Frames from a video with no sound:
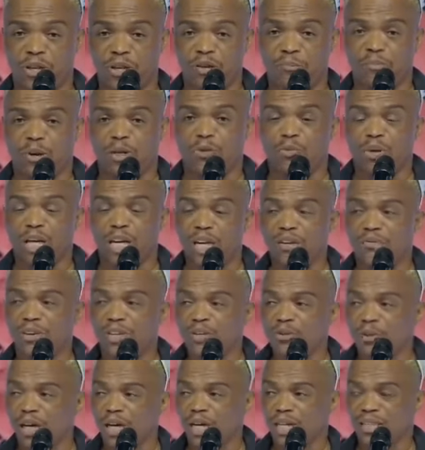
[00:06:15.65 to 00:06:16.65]
But wherever
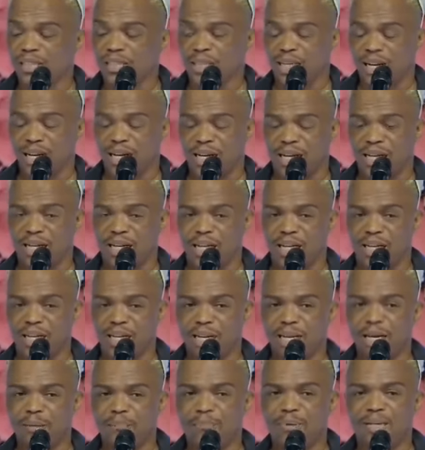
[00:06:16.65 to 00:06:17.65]
you are, Zahara,
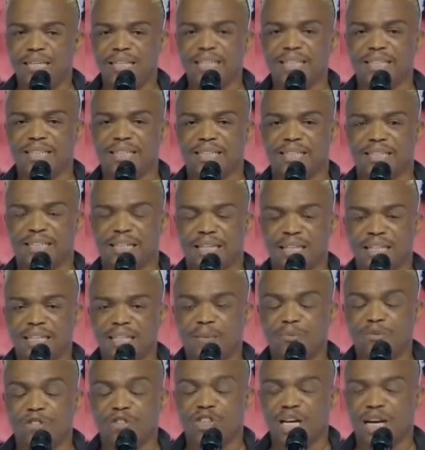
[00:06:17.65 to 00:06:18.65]
please
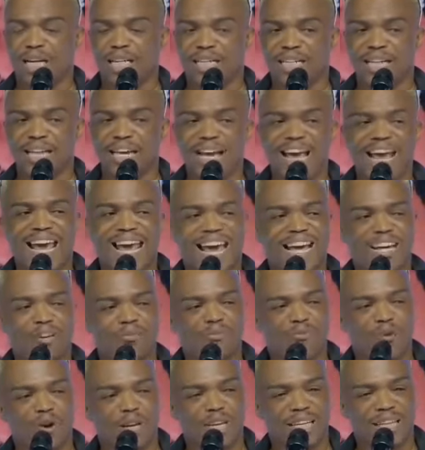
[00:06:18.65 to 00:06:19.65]
keep shining and
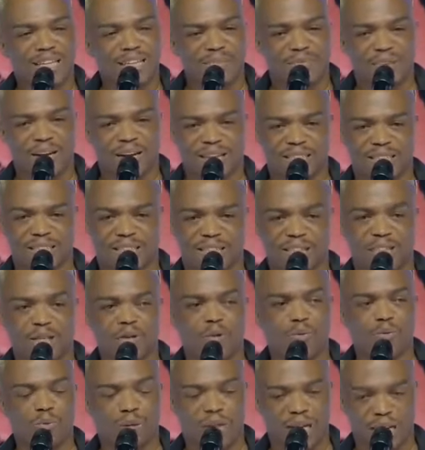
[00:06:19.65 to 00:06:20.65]
forgive us.
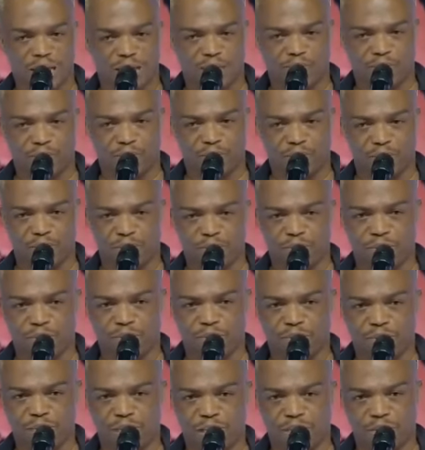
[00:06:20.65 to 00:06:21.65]
We love you.
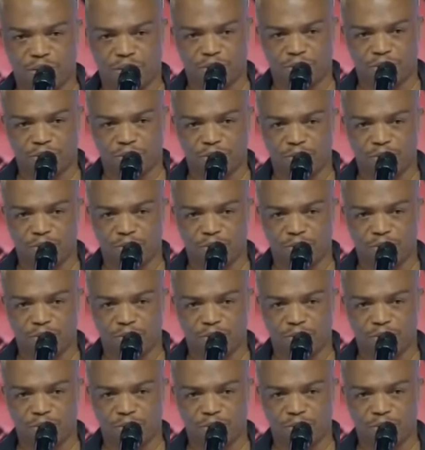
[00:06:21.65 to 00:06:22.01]
Thank you.